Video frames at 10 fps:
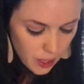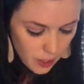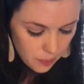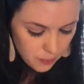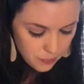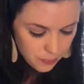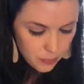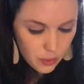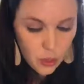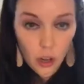
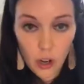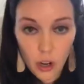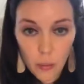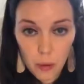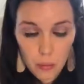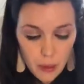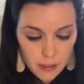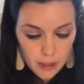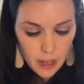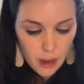our bread
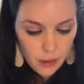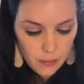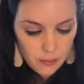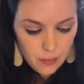basket out.